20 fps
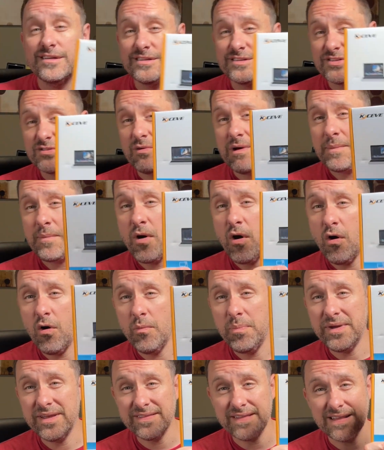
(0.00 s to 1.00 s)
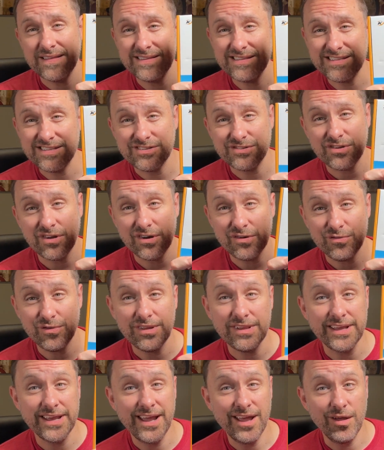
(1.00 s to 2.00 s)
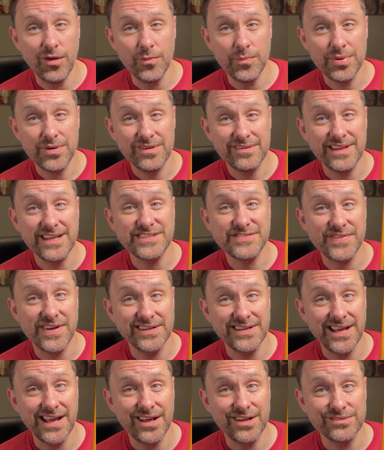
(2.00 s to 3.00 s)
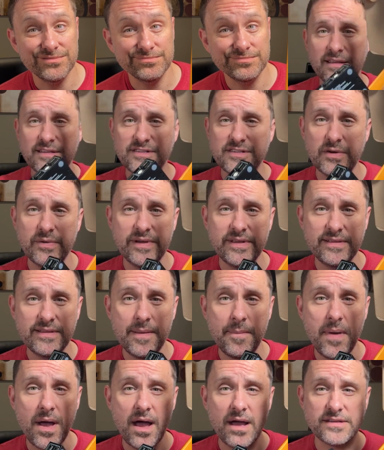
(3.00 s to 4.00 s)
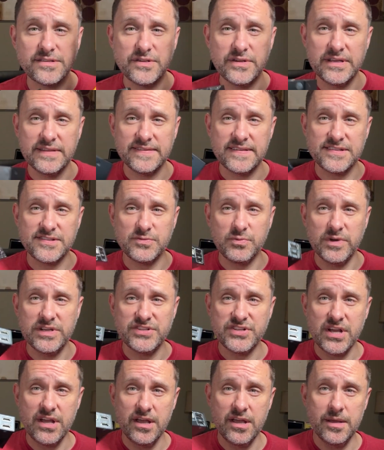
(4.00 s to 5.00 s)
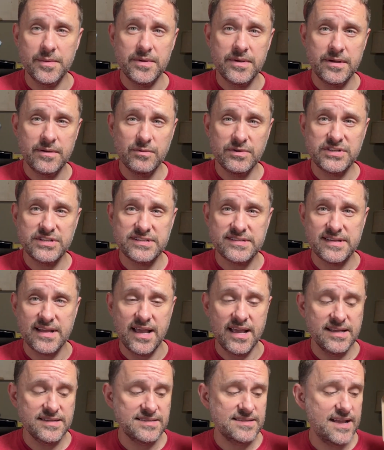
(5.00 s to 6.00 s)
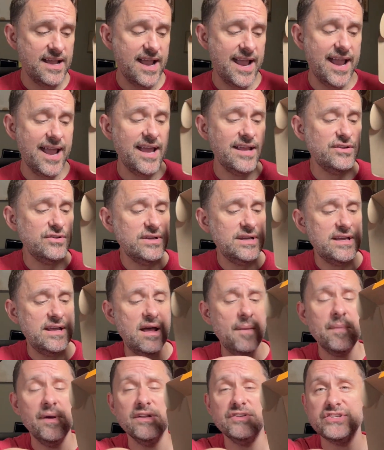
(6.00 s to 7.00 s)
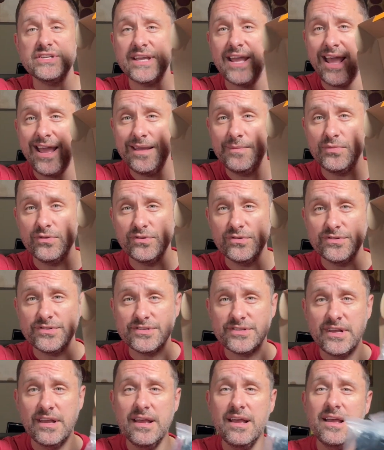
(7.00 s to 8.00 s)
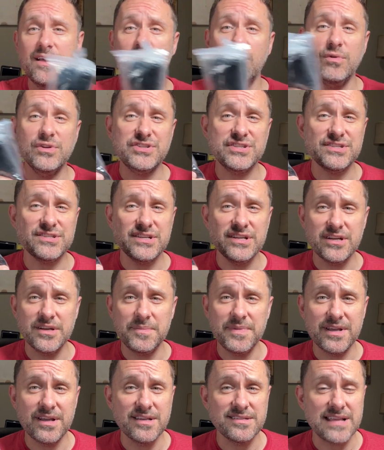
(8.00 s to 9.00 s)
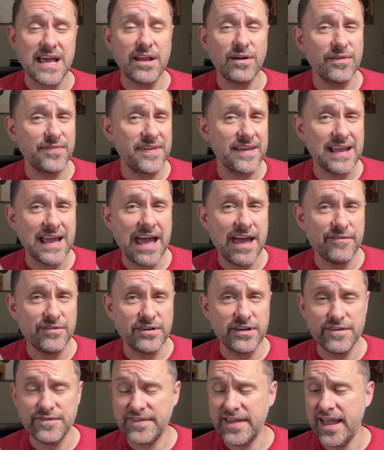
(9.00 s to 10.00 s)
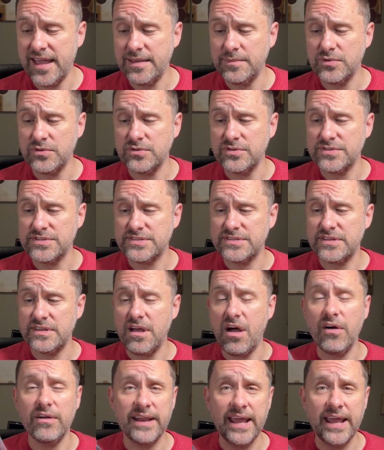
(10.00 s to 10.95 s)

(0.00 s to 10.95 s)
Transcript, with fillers: So I'm hoping that this is gonna really help. Let's find out. So in the box, you get the switch hub, which is nice, and you get a bunch of cables which is good because I don't think I have enough cables on